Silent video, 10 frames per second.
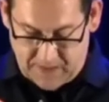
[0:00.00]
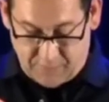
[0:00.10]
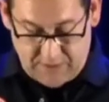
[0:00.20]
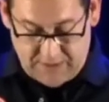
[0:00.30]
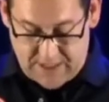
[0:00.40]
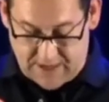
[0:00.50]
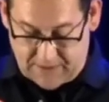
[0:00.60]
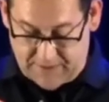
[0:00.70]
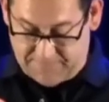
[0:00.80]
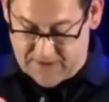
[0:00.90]
if we did
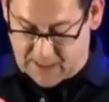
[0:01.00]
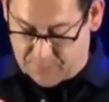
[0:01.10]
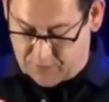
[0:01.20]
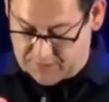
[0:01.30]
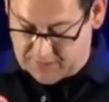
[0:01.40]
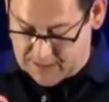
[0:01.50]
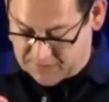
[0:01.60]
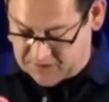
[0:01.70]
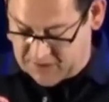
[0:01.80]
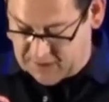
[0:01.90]
not, in fact, pull
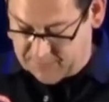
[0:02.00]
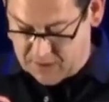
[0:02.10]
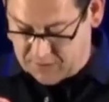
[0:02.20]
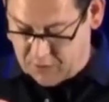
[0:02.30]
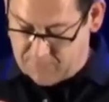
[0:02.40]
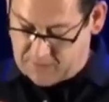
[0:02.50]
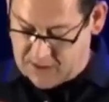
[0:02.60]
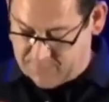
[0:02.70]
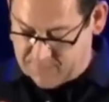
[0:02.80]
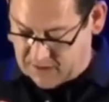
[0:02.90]
together as a team to
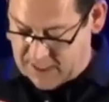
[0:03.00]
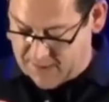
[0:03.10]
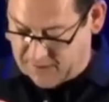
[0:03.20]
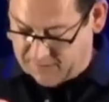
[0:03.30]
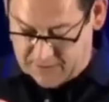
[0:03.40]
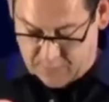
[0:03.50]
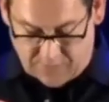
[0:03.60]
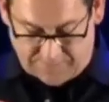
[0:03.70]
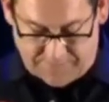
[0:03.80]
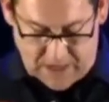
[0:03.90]
overcome the calamity that
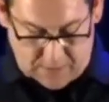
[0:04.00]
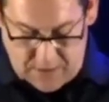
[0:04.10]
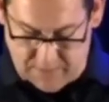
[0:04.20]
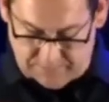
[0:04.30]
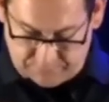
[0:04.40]
would have followed.